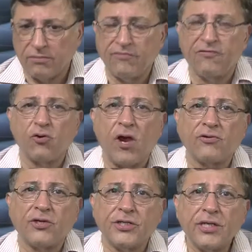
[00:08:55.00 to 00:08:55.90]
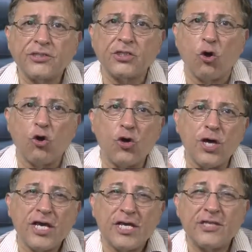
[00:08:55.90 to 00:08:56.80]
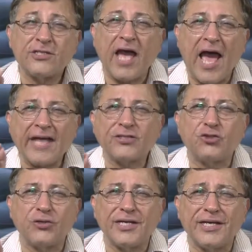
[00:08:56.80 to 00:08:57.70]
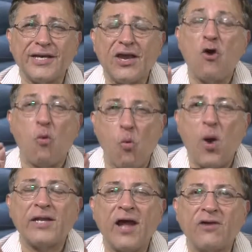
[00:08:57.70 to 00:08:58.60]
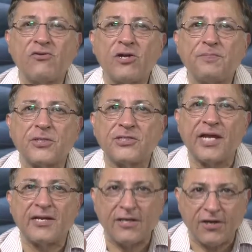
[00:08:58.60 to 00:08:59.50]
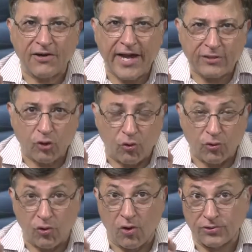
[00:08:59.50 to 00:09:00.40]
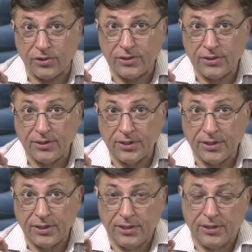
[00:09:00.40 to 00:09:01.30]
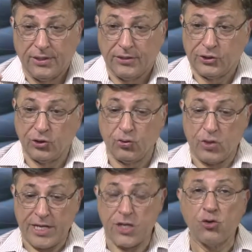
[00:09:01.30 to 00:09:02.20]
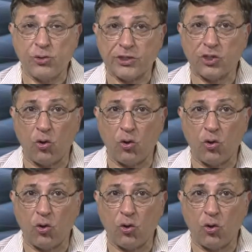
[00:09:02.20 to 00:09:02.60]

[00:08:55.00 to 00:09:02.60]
400 years ago is actually 100% correct or not. So in Newton's